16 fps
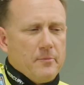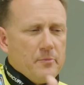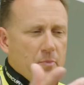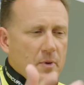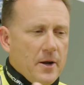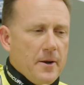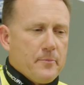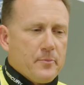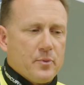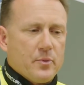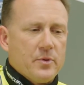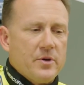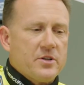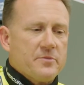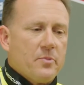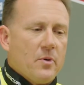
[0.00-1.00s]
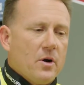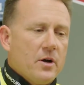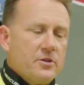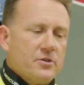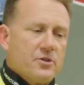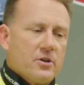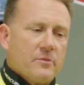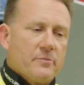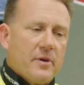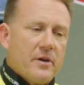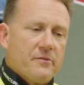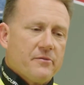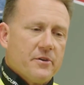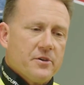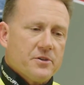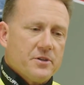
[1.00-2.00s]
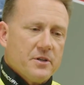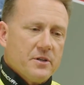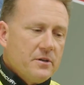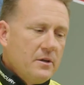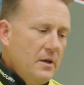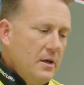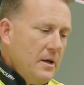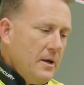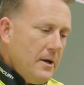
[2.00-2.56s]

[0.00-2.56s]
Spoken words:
But pre-spawn jerkbait fishing,